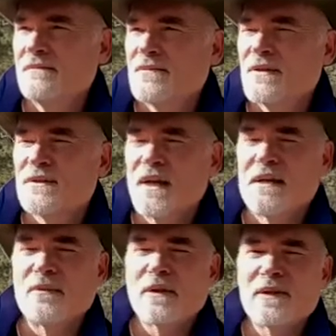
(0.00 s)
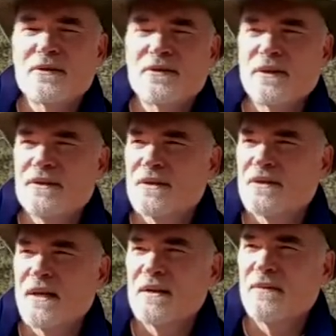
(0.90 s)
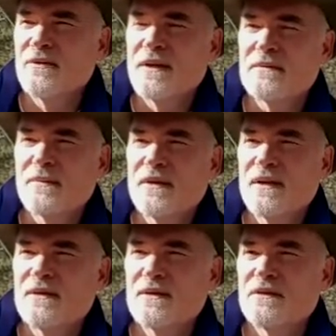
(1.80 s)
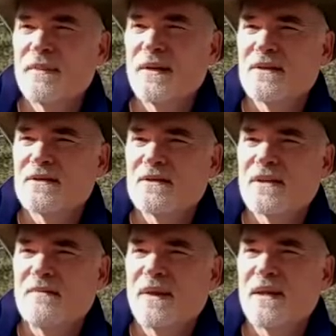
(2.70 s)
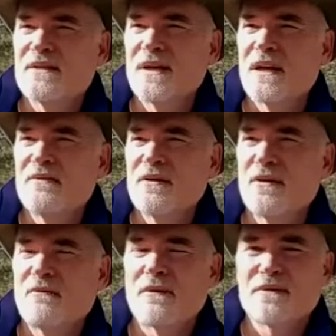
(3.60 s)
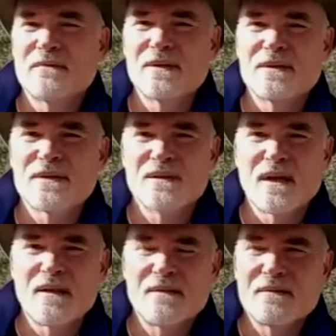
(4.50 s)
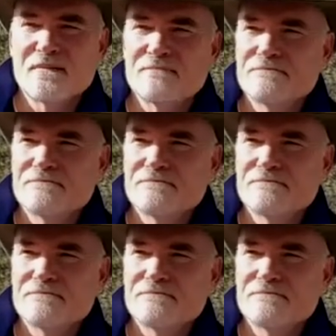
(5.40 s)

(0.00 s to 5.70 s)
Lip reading: sustainable energy and sustainable transportation is because there's something inside of you that wants to be sustained?"